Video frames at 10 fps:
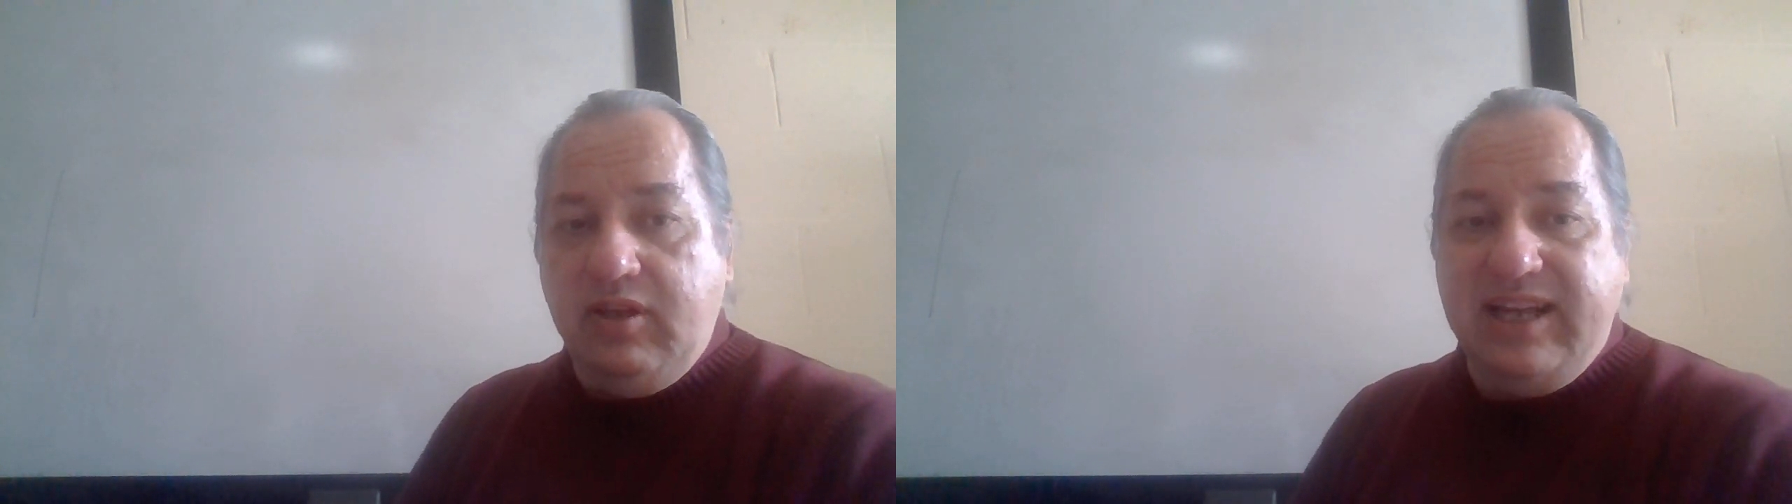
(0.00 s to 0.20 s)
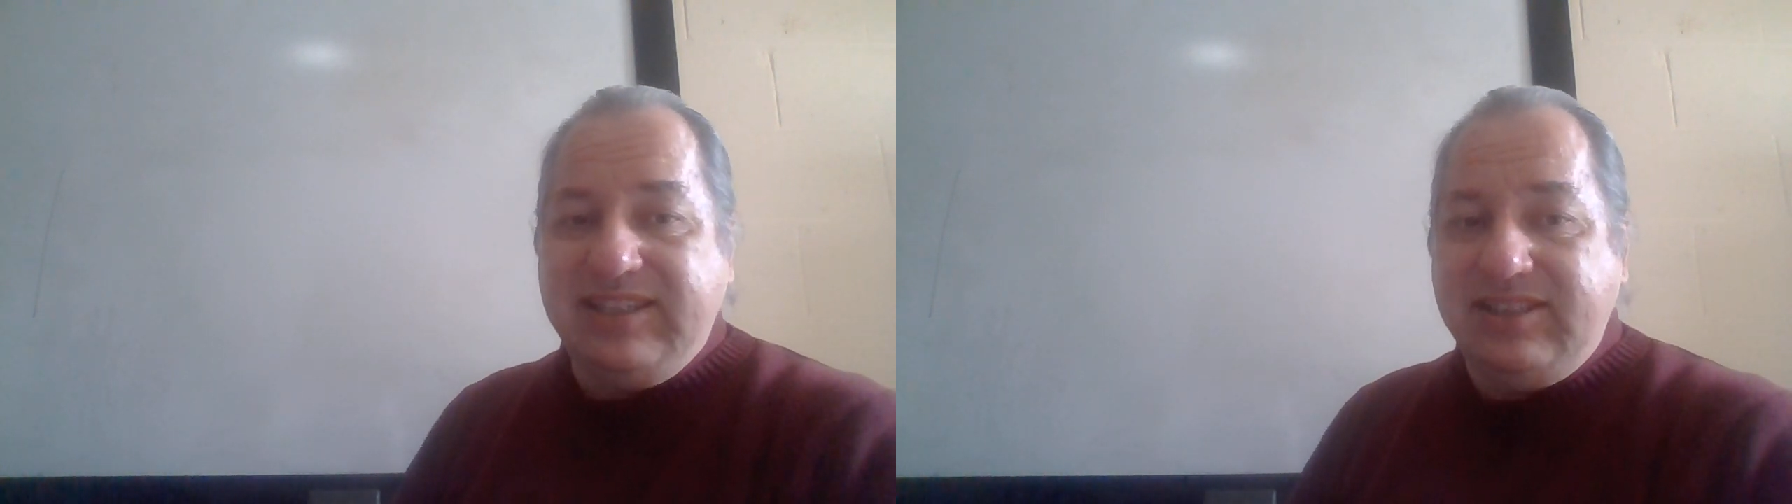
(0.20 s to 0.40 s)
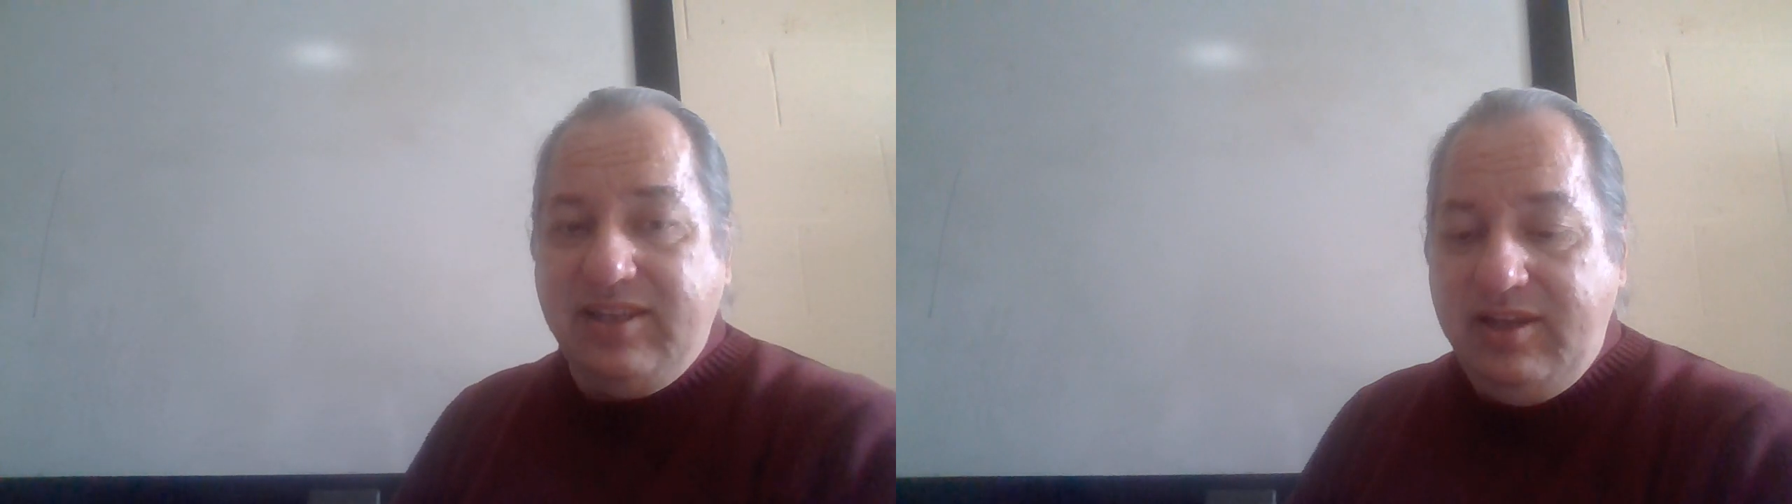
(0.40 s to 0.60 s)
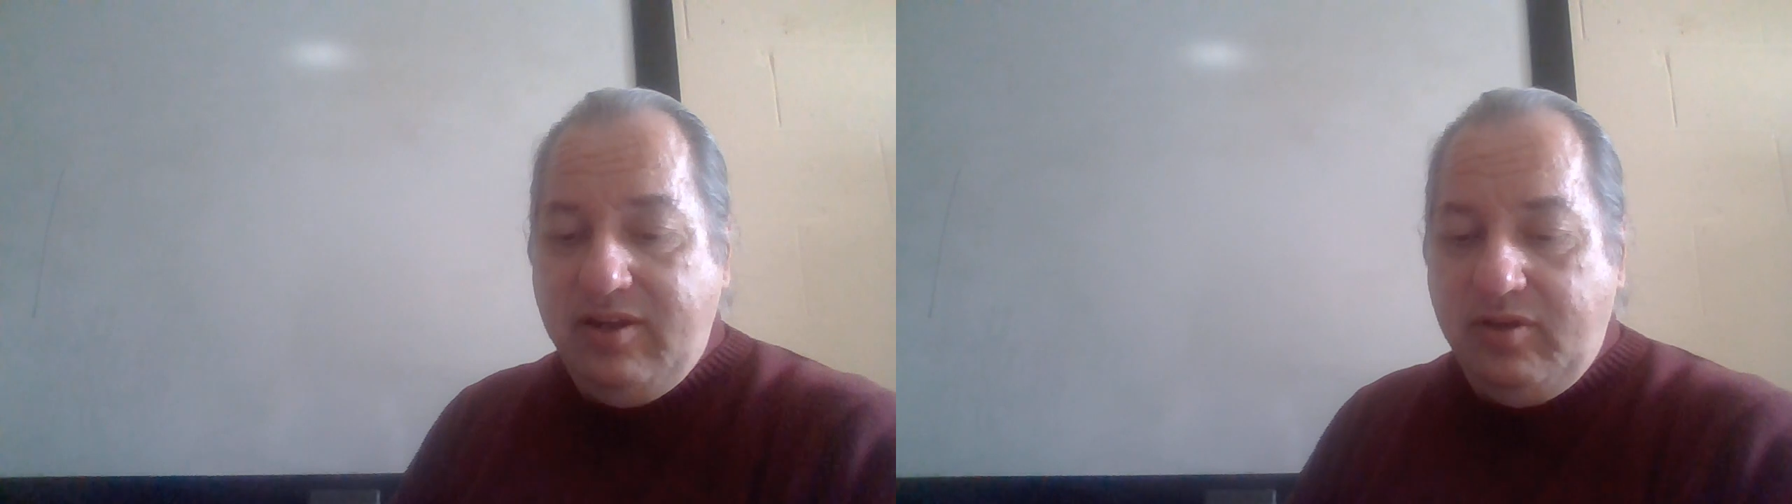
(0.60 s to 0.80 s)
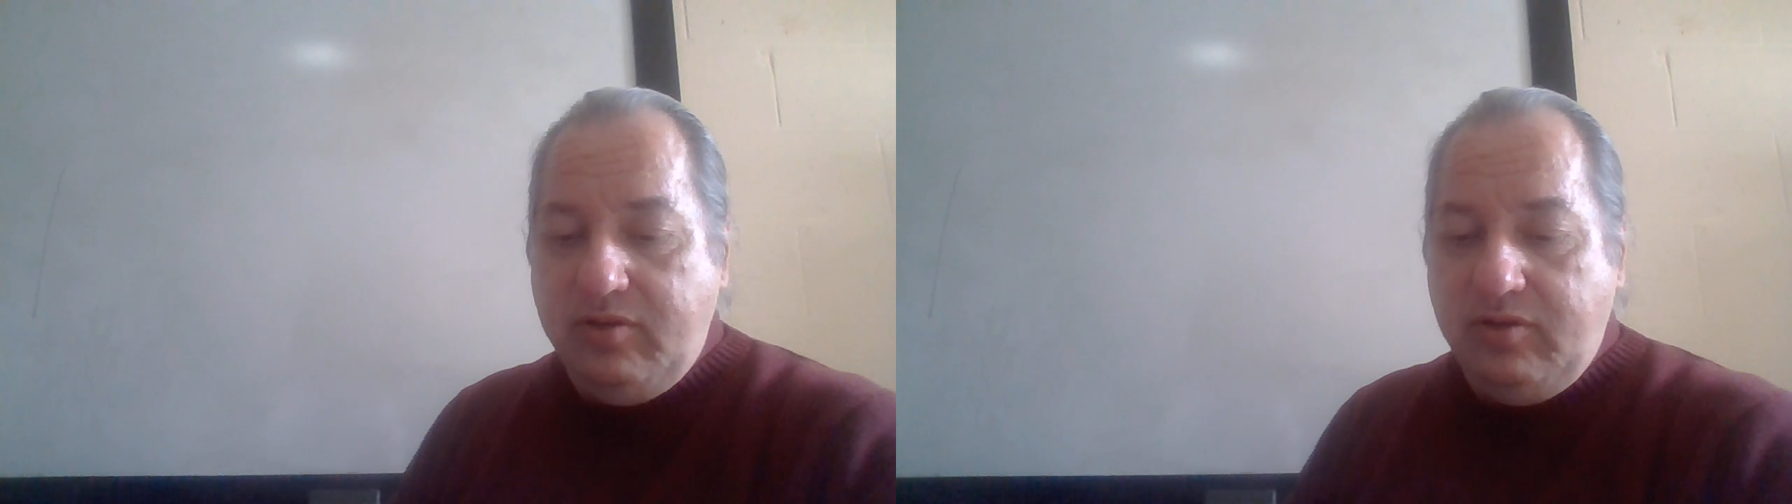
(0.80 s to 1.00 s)
less than
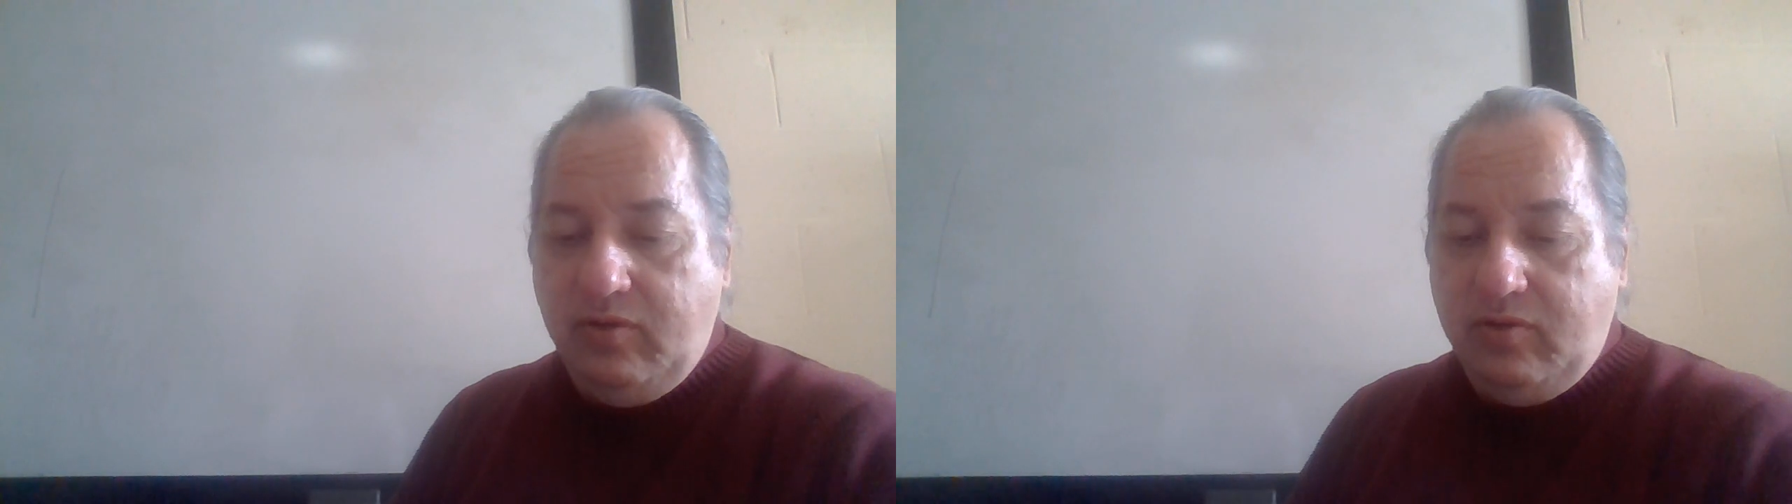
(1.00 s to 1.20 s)
the other,